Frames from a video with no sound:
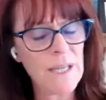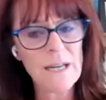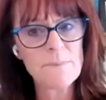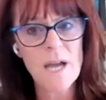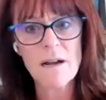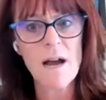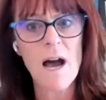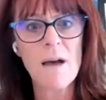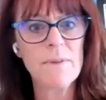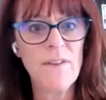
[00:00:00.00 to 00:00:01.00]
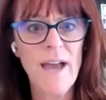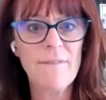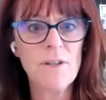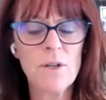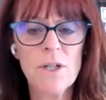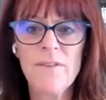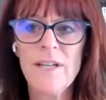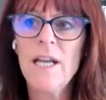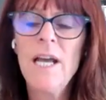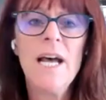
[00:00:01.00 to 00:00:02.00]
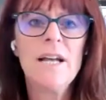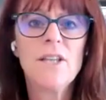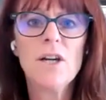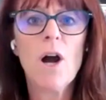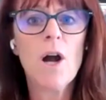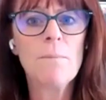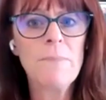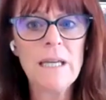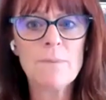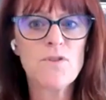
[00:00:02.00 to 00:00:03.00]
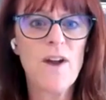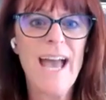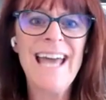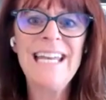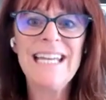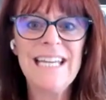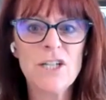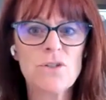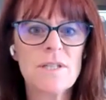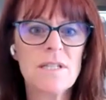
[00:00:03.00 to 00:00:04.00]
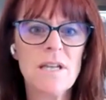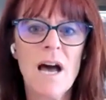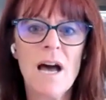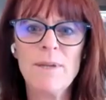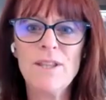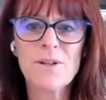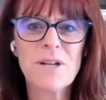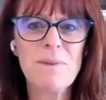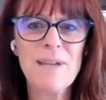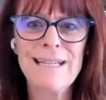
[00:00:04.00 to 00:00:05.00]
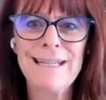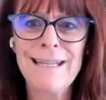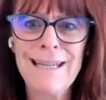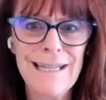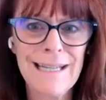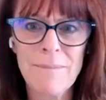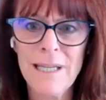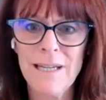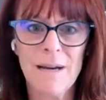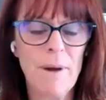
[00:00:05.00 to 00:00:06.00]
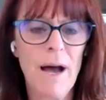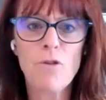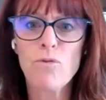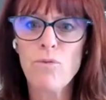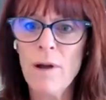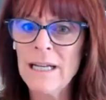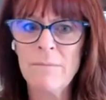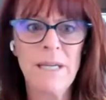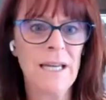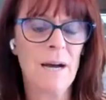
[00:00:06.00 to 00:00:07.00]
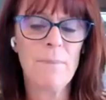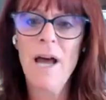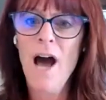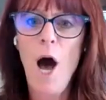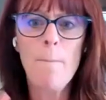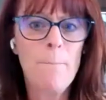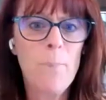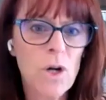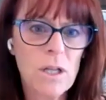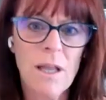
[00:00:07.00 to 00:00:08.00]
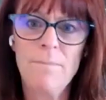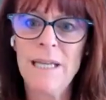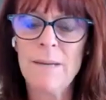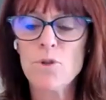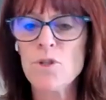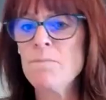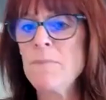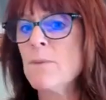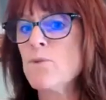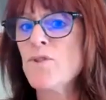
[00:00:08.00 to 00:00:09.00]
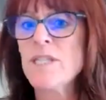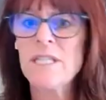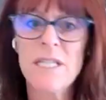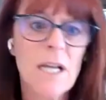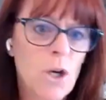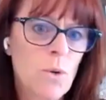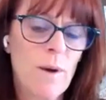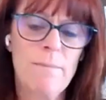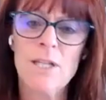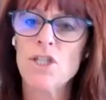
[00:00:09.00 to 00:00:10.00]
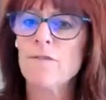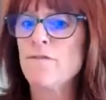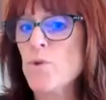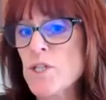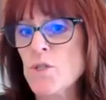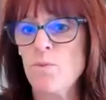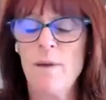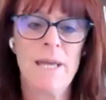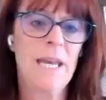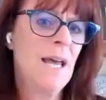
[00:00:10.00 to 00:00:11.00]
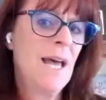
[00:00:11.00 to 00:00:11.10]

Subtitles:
Meetup.com, if you haven't heard of it. There are meetups for any interest and hobby. There could be a knitting meetup, a running meetup, a book club meetup. There's meetups for single women, divorced women.